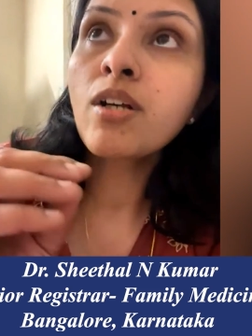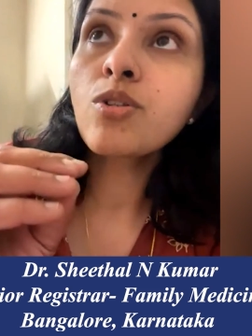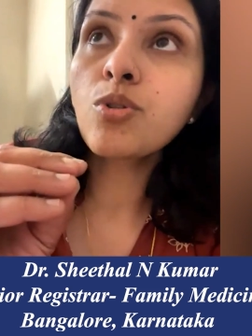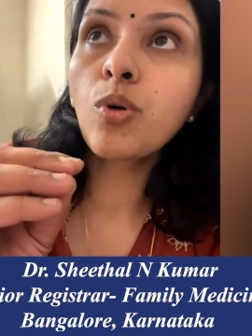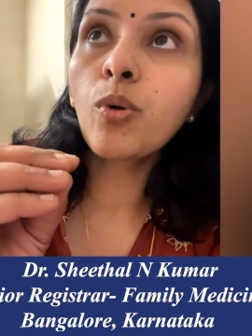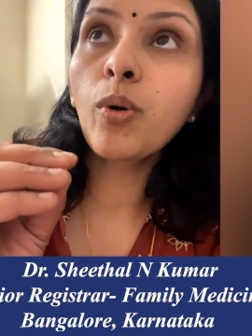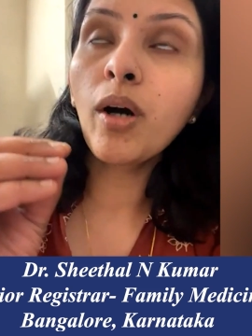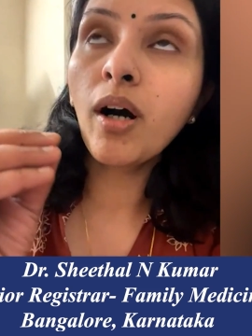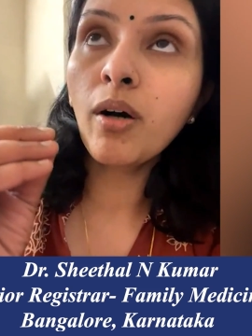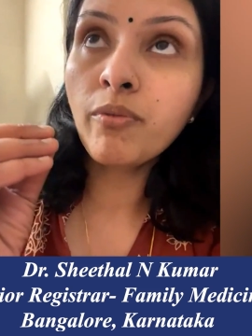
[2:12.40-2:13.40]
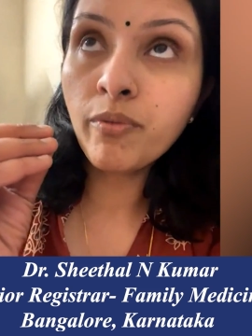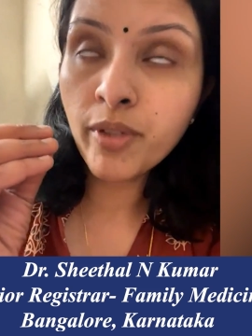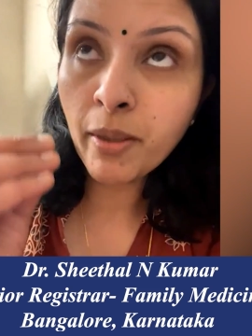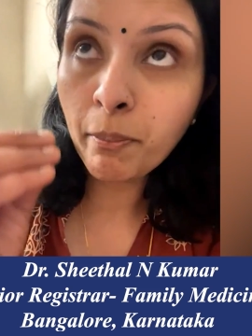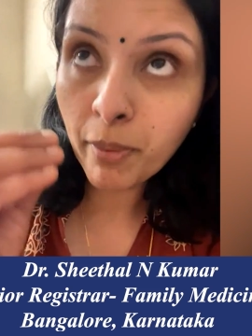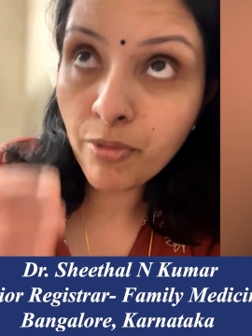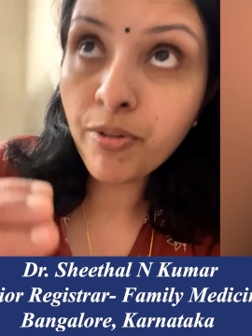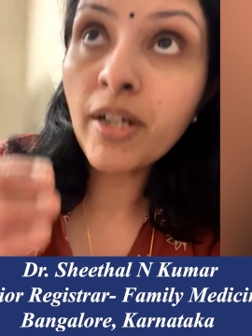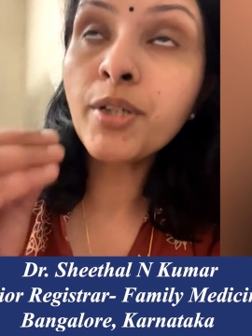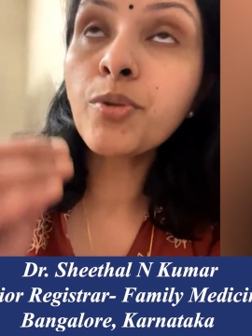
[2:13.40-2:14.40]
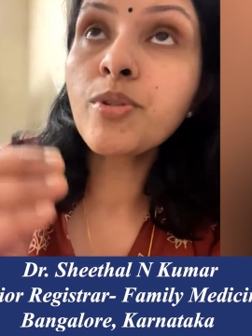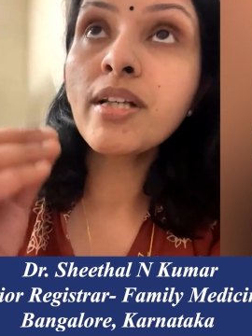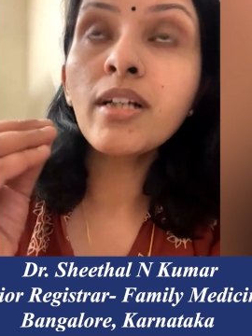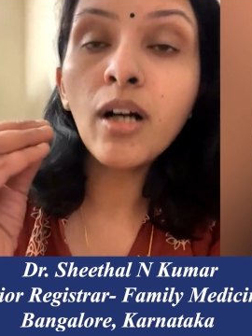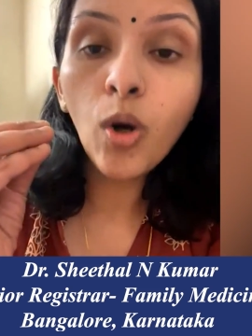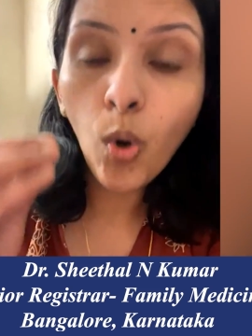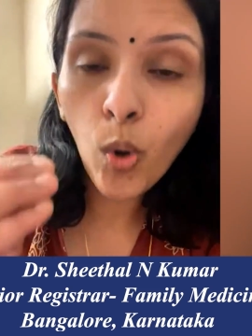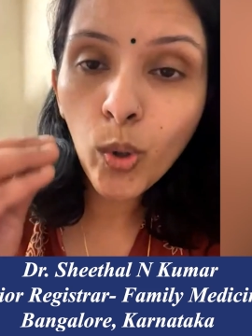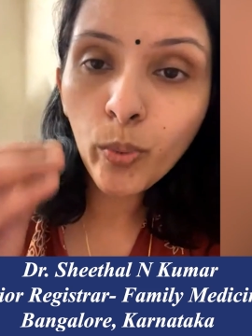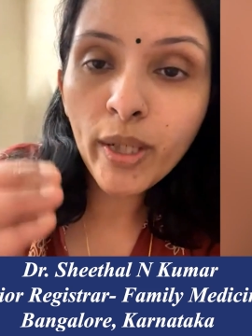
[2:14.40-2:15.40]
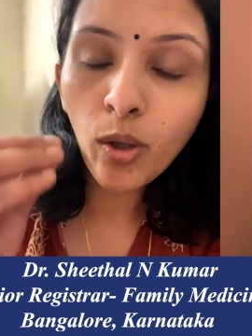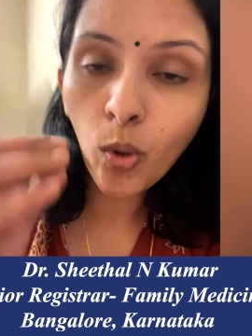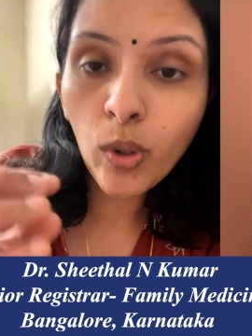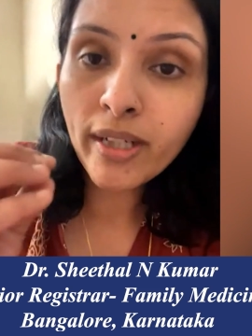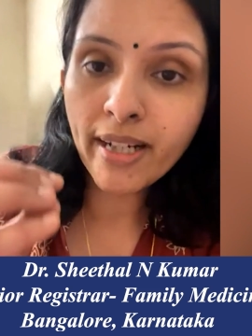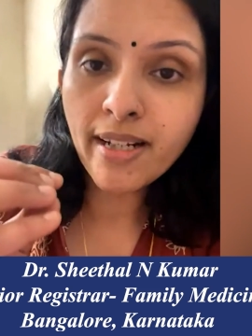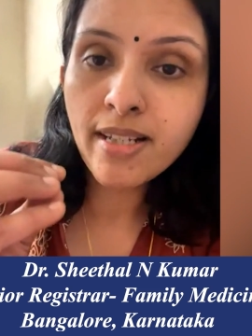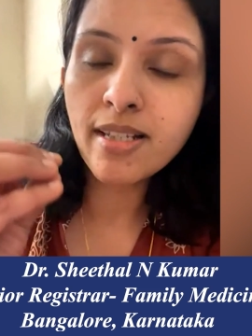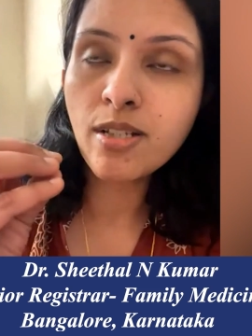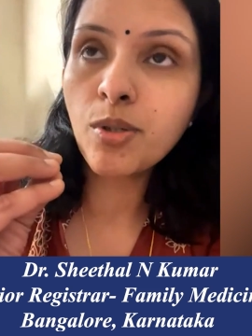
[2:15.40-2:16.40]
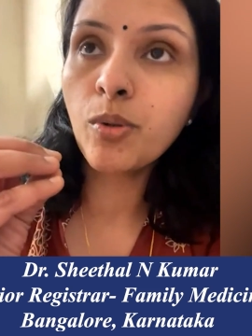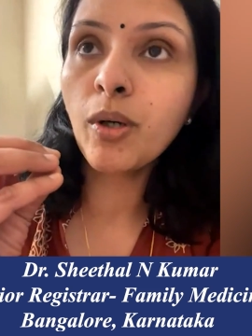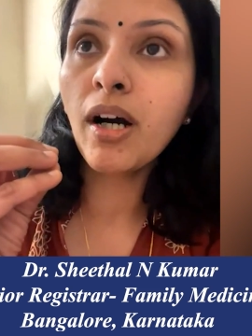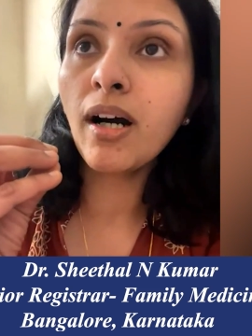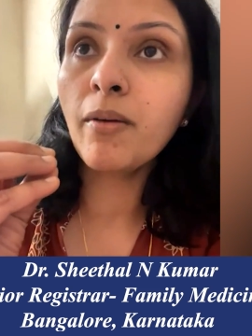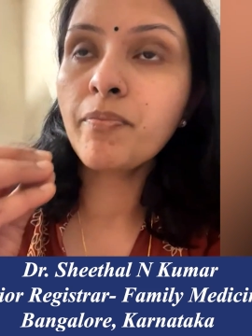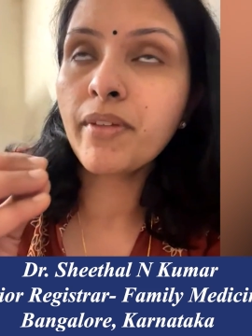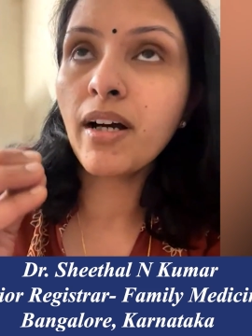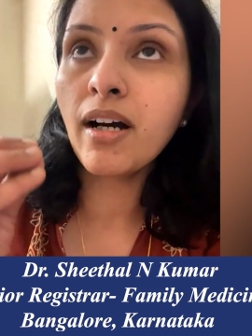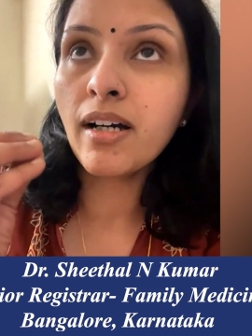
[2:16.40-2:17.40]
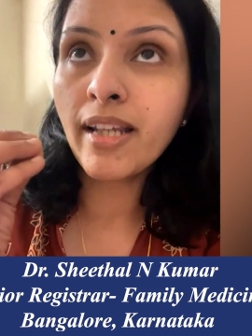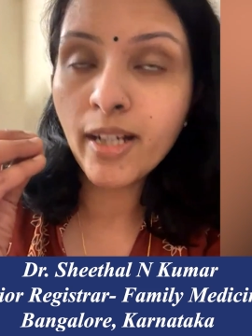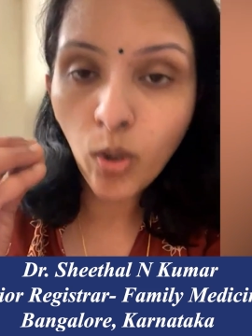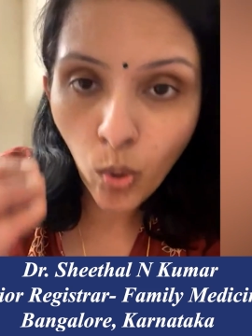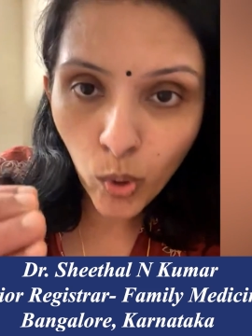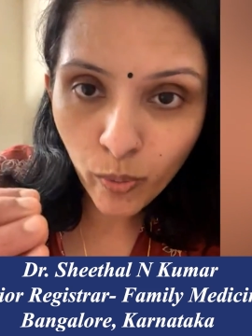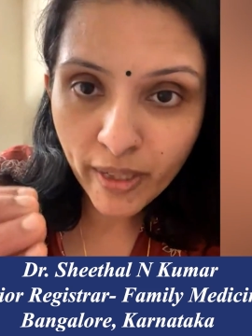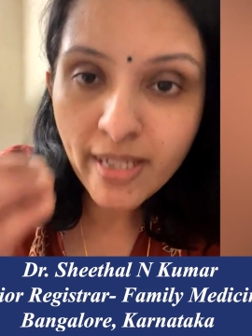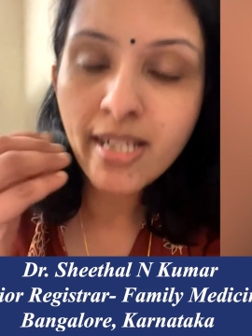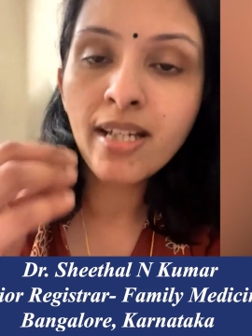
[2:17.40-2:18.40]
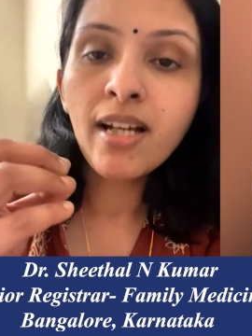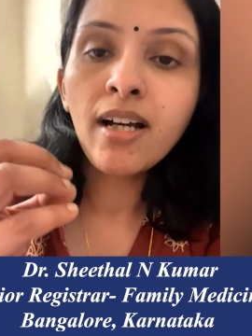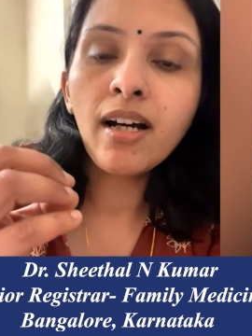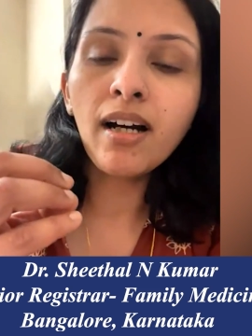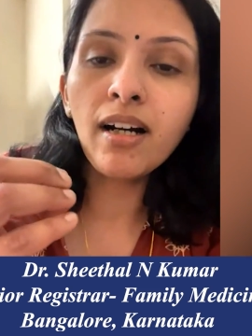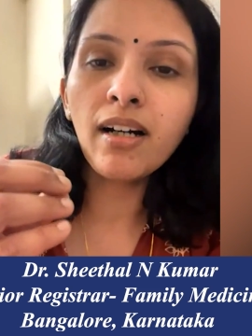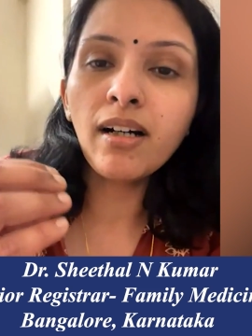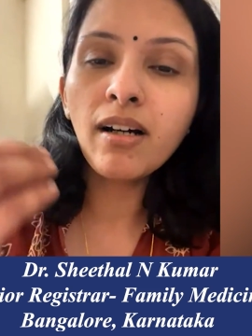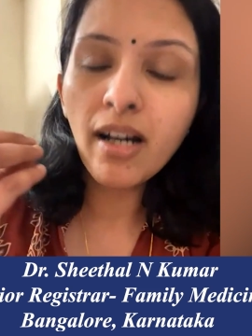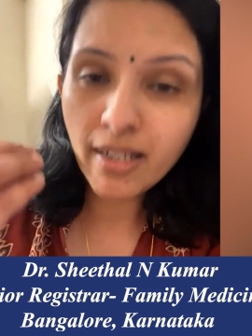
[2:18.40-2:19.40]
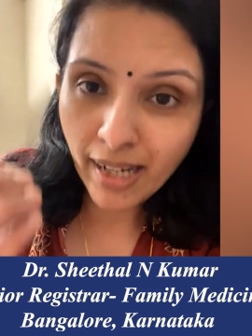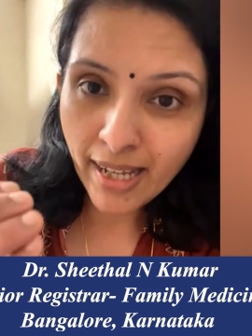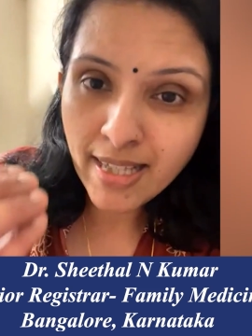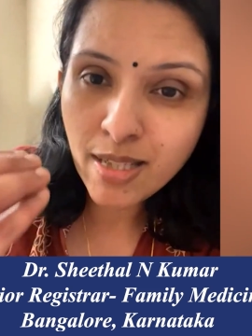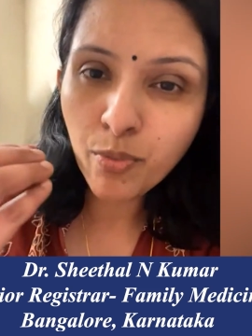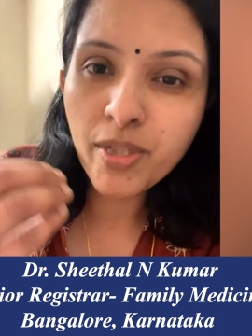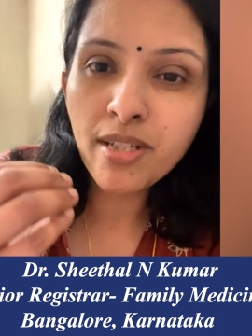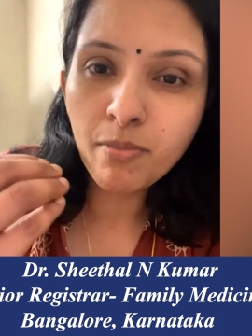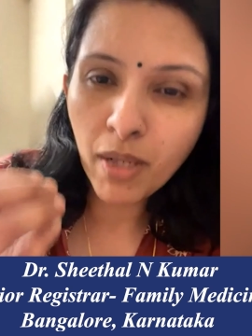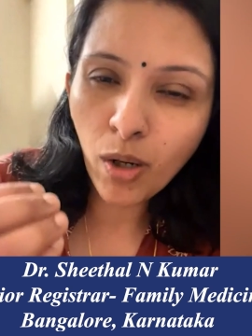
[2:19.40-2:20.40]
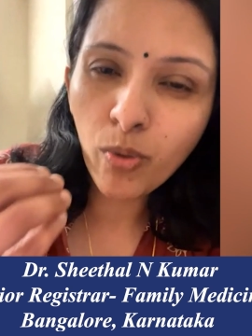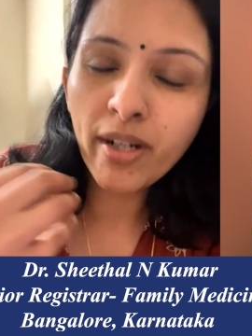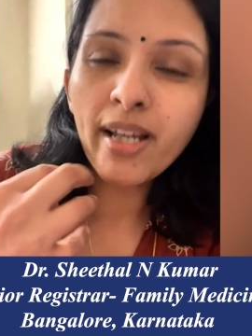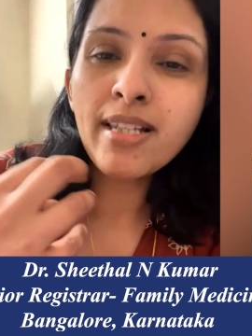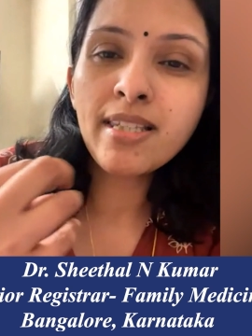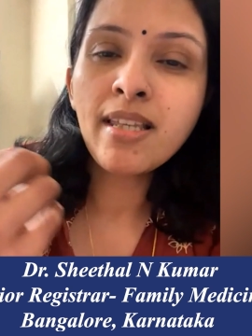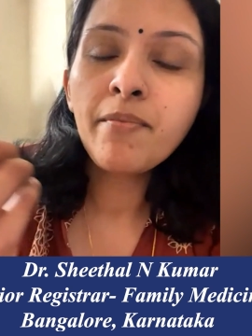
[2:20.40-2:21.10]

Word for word: So uh, we prefer using whole whole grains. So uh, uh, like whole wheat, uh, rice, which is brown rice,